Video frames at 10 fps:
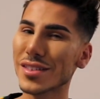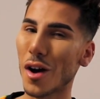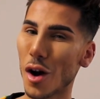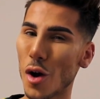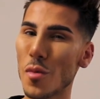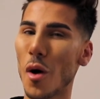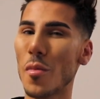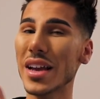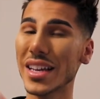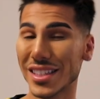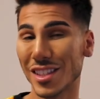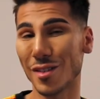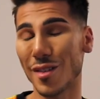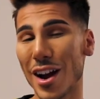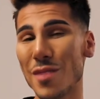Home on my
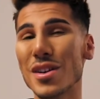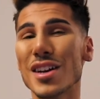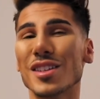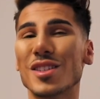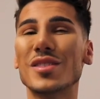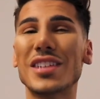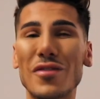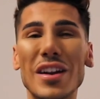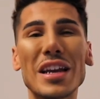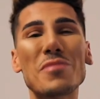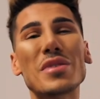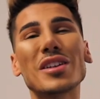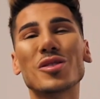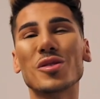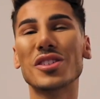Instagram. So definitely
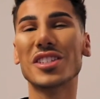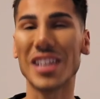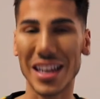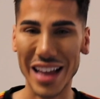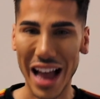be sure to check that